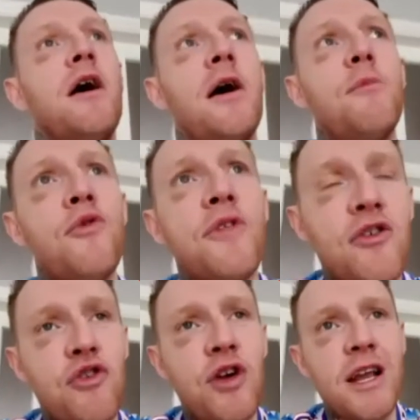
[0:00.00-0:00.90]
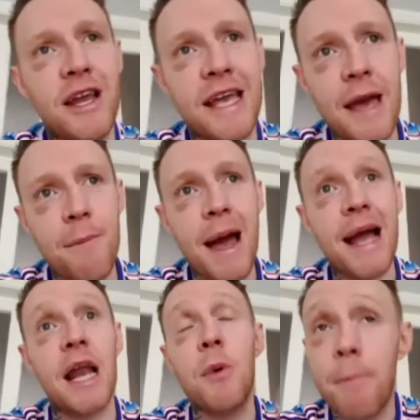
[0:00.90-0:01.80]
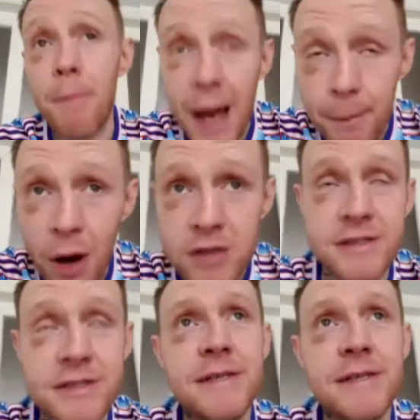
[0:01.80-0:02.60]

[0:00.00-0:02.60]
moved to Australia and I came back and I went back boxing.